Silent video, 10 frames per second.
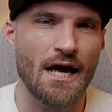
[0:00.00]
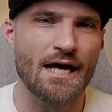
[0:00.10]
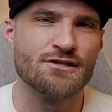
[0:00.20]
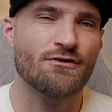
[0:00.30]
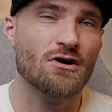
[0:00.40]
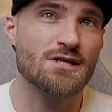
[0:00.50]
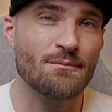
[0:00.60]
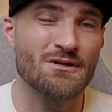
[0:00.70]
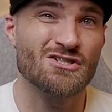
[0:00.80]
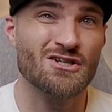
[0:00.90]
As far as
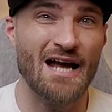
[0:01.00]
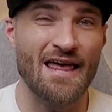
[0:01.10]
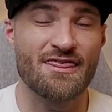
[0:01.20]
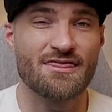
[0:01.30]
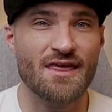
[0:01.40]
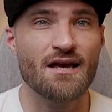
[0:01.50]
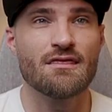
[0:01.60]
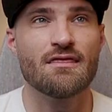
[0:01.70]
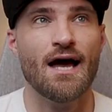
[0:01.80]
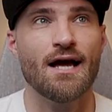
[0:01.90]
I'm concerned, I
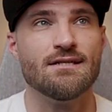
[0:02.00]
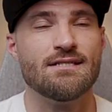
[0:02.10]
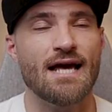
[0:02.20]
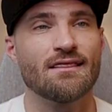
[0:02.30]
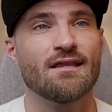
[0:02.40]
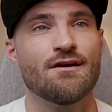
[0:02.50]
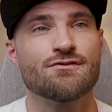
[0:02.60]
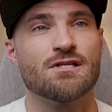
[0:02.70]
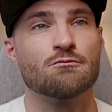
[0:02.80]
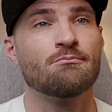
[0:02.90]
think that
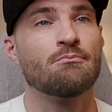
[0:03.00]
deadlifts is